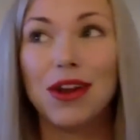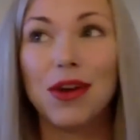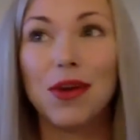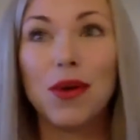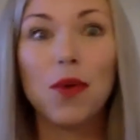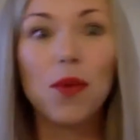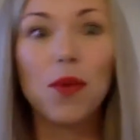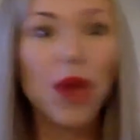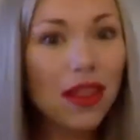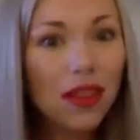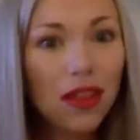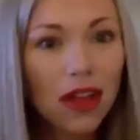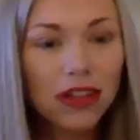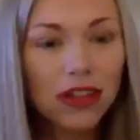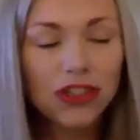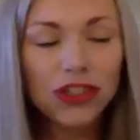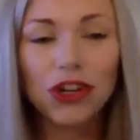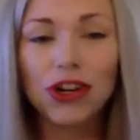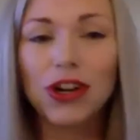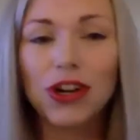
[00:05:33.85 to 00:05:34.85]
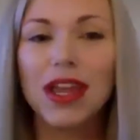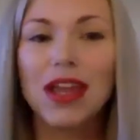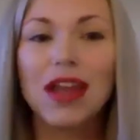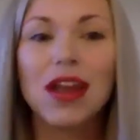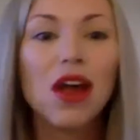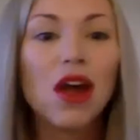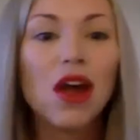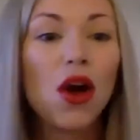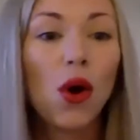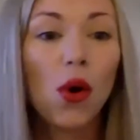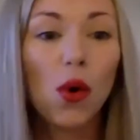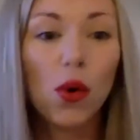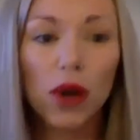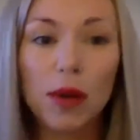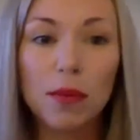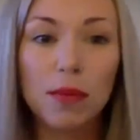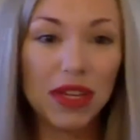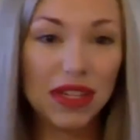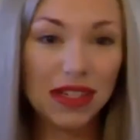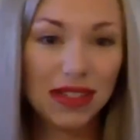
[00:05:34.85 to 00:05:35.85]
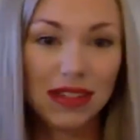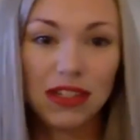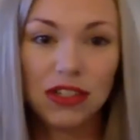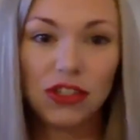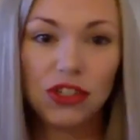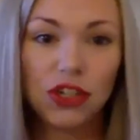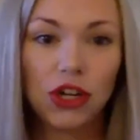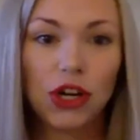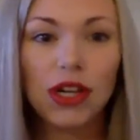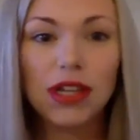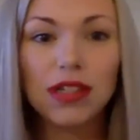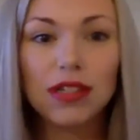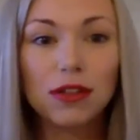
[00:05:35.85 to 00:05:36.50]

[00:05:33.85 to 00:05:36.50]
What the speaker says: a weight loss journey or a business journey.